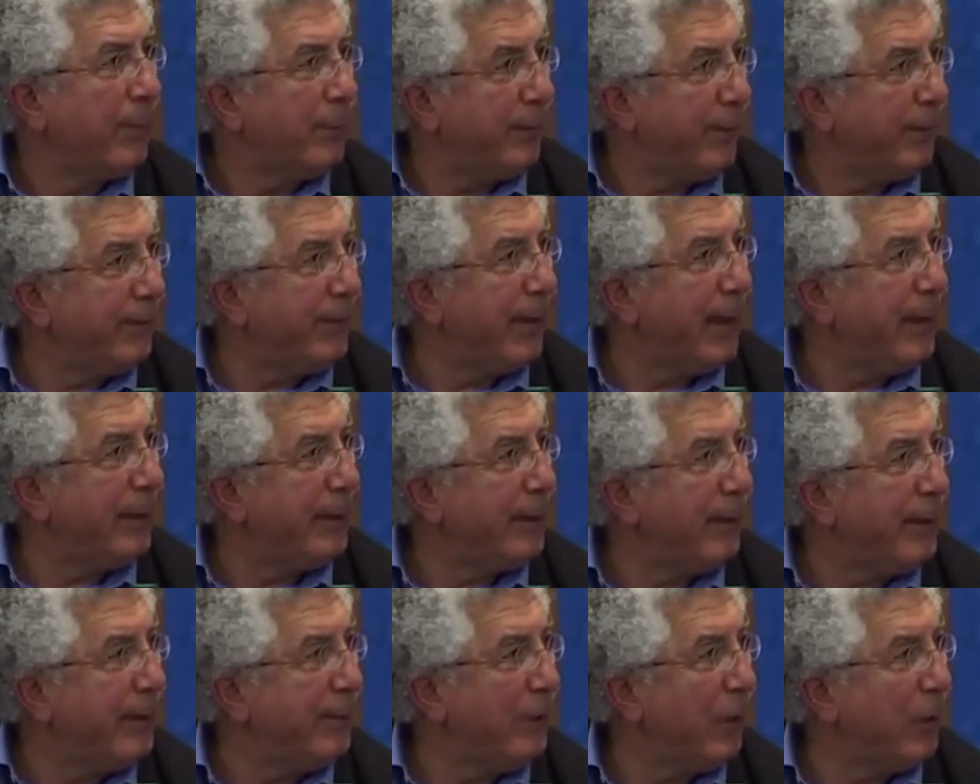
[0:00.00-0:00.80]

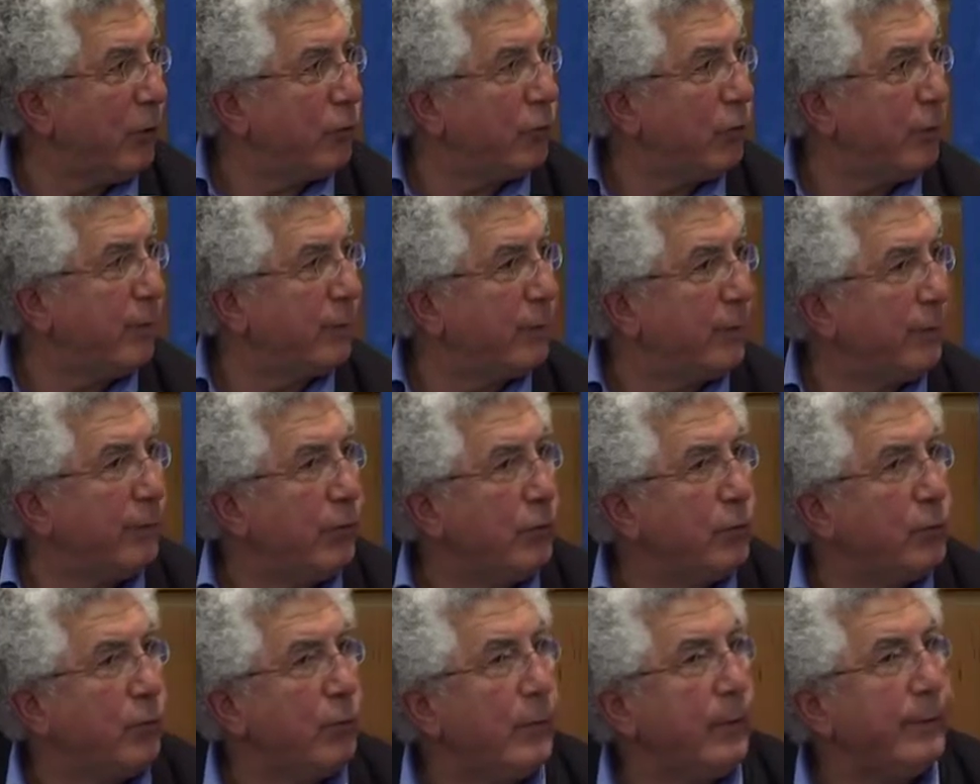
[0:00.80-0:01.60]
prevent the emergence of
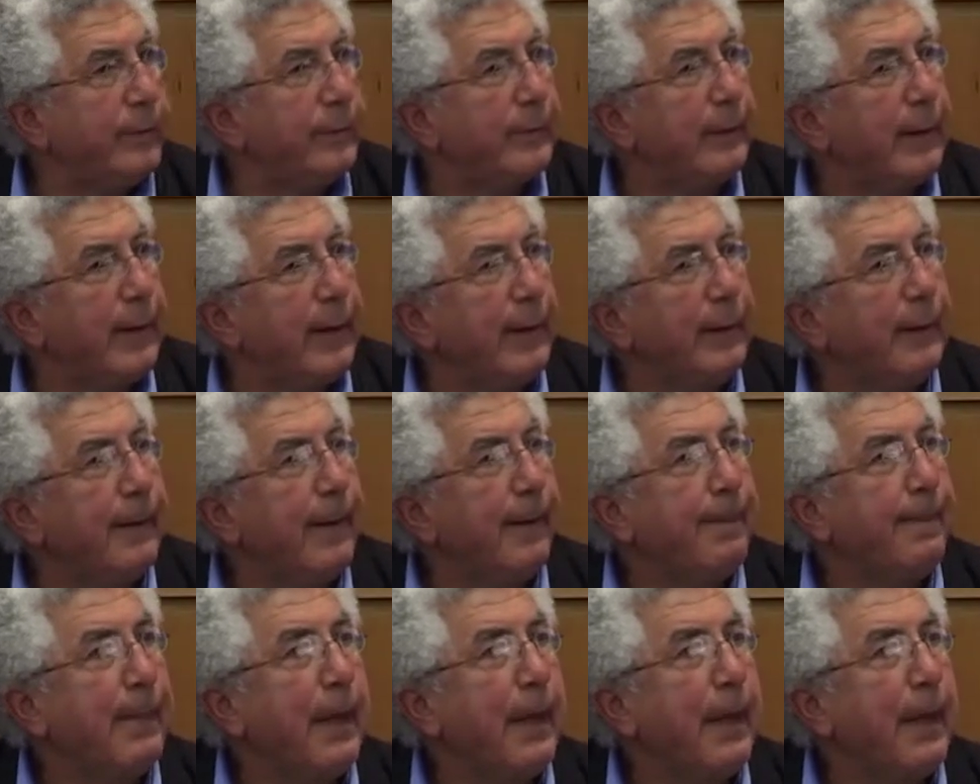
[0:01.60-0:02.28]
a Jewish state